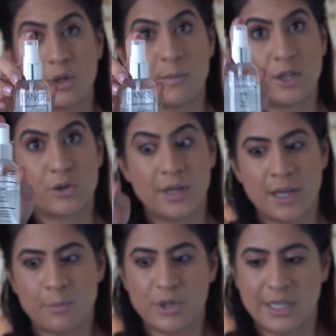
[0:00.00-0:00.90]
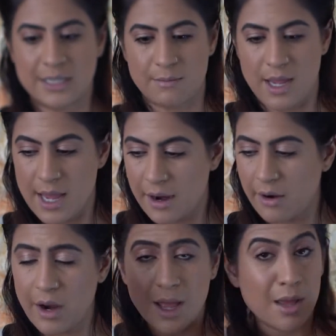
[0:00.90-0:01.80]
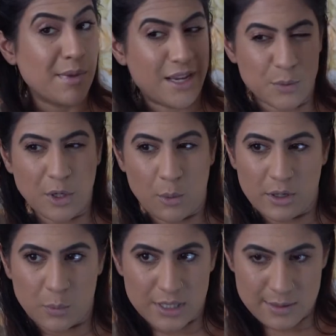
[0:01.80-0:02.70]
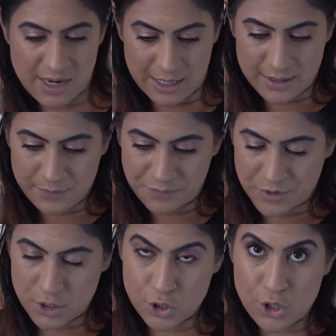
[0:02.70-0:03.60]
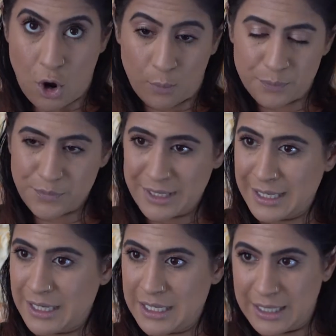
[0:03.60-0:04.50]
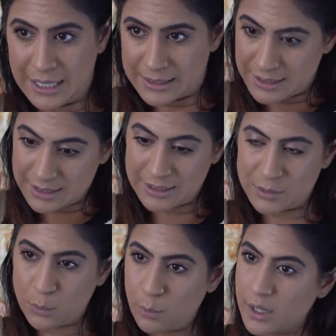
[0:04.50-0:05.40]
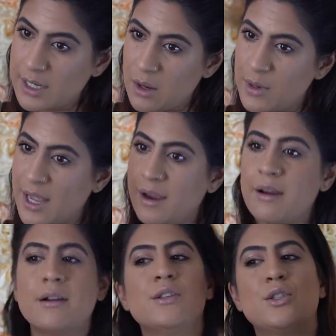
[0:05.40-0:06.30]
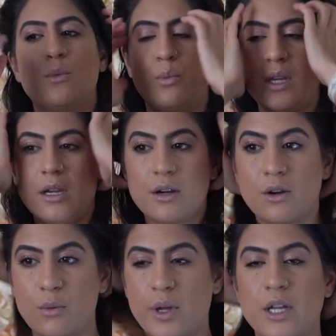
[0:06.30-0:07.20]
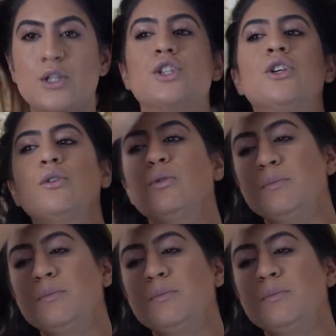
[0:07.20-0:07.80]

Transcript: want to make sure that I am protecting my hair, because we're going in with some heat. So you guys, this is workout hair. So we are going to,